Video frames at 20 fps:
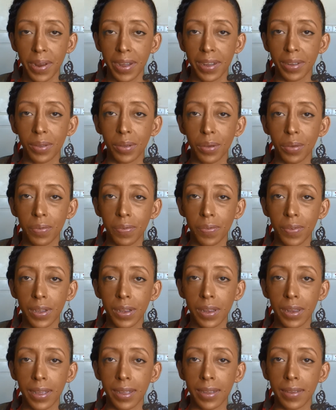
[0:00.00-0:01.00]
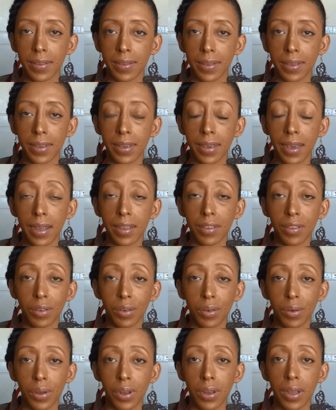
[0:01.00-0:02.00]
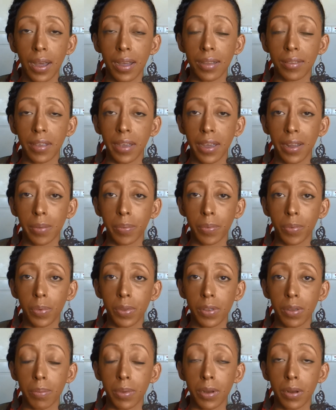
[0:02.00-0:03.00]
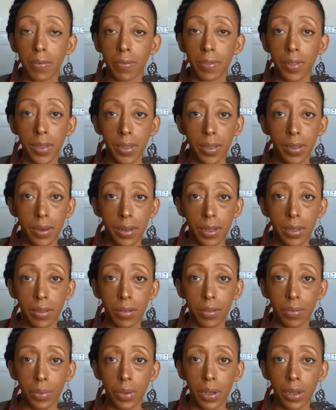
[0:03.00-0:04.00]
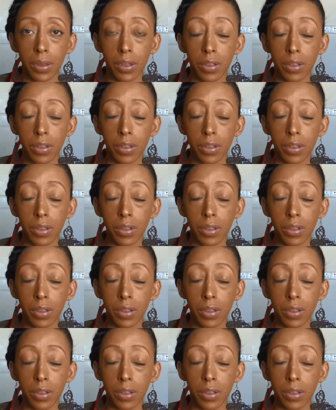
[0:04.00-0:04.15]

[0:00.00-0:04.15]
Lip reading: I do feel like the castor oil has helped with a bit of thickening as well.